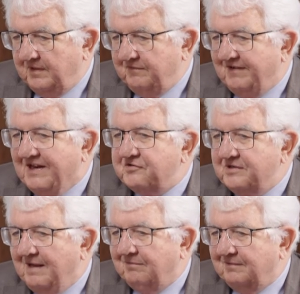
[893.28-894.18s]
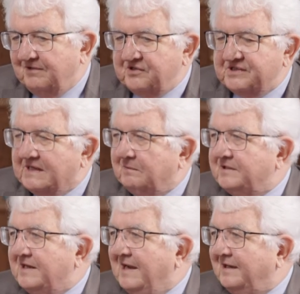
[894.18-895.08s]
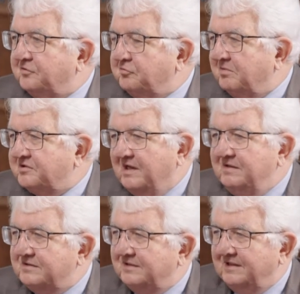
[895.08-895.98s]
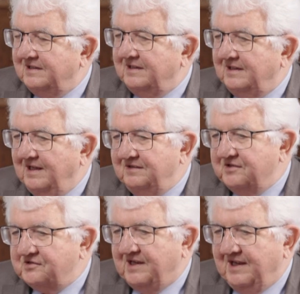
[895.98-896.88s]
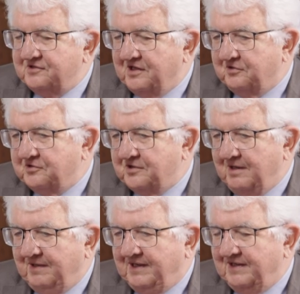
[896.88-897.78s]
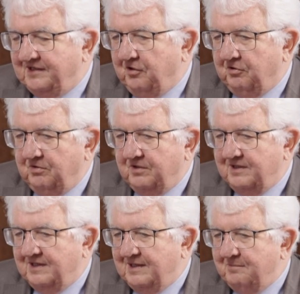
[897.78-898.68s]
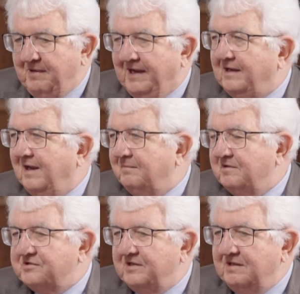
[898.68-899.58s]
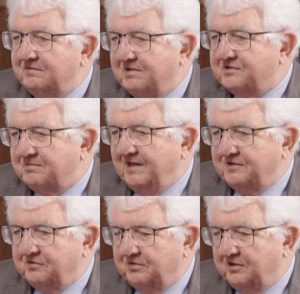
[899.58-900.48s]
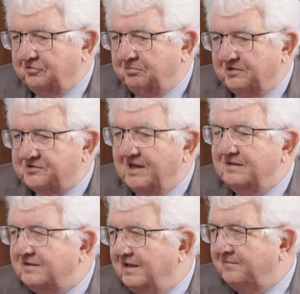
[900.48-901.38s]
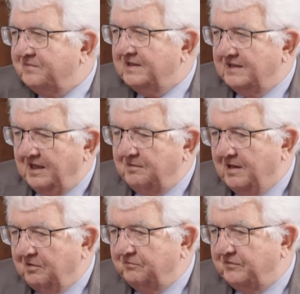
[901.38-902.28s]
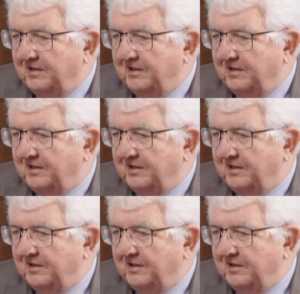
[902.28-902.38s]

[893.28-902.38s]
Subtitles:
inflation level, which is our target, 2%, in this case, I don't say we can go back with the interest rate to the 2% around